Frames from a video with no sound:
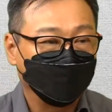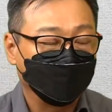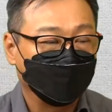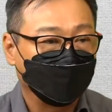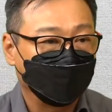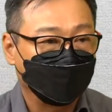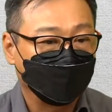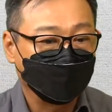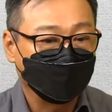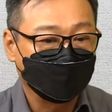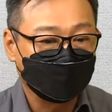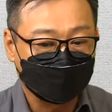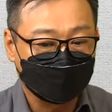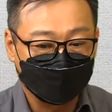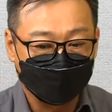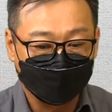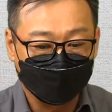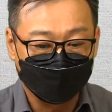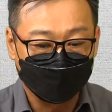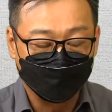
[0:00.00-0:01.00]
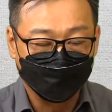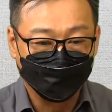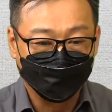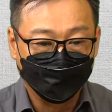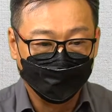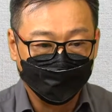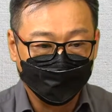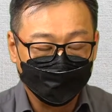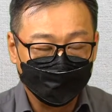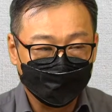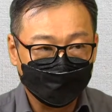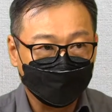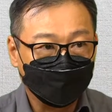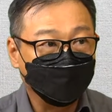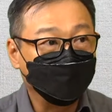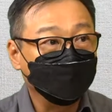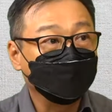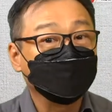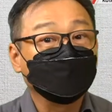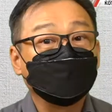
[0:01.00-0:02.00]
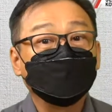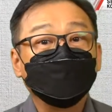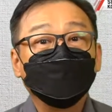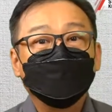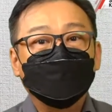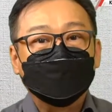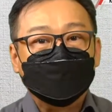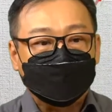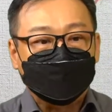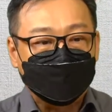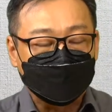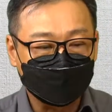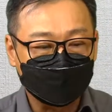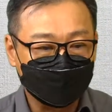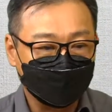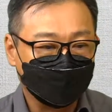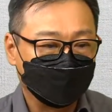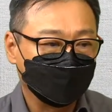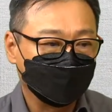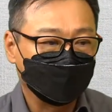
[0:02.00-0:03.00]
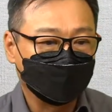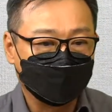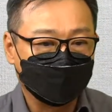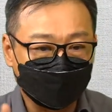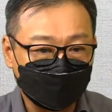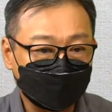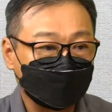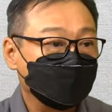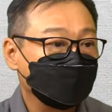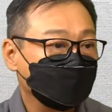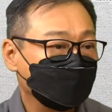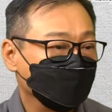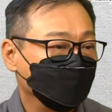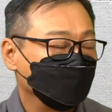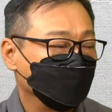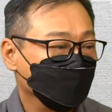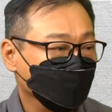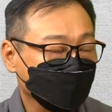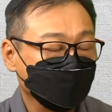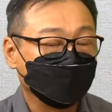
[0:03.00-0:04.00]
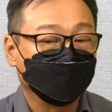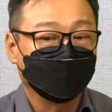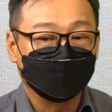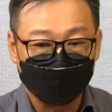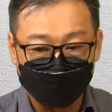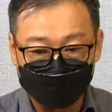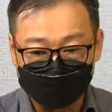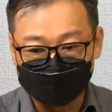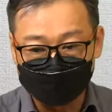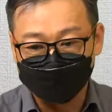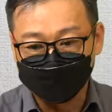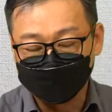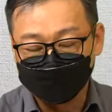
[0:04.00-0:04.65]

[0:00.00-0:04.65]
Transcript: Uh, he's a difficulty learning or autism, due to autism.